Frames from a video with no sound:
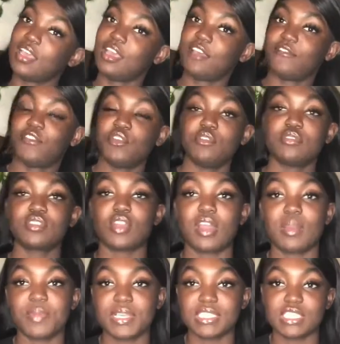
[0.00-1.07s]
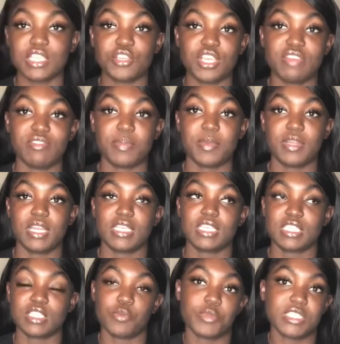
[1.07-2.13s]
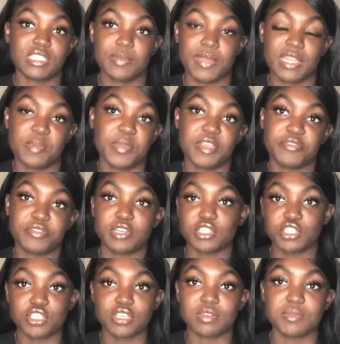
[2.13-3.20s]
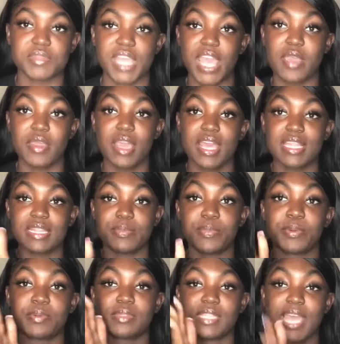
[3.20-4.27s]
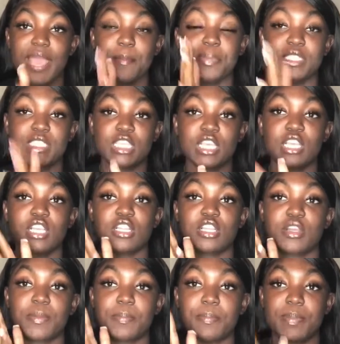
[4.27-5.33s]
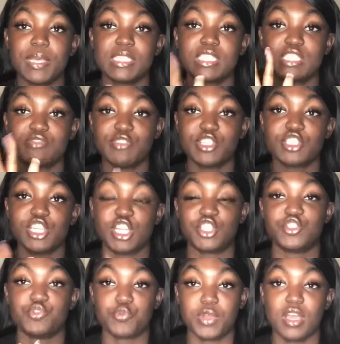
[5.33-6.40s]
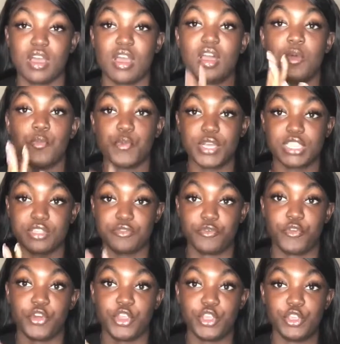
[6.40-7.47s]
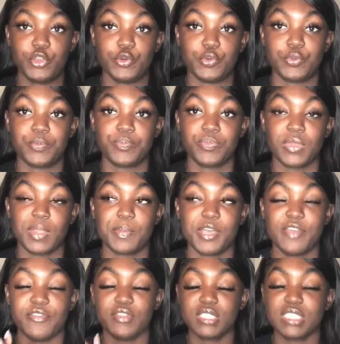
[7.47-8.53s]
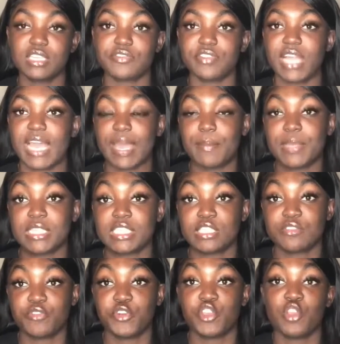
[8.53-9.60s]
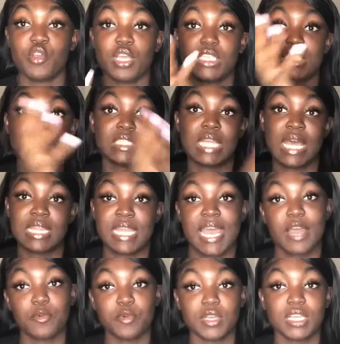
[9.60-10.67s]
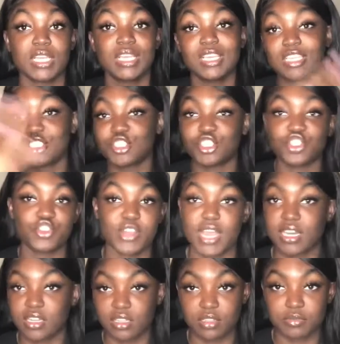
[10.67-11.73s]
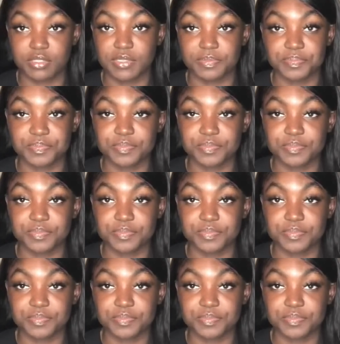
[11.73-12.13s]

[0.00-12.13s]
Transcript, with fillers: If you start a business and you give up on it, it's because it wasn't meant to be from the jump. That that particular business venture that you went on wasn't for you. But if you still feel like a business is for you, it's just not that one. Just try another one.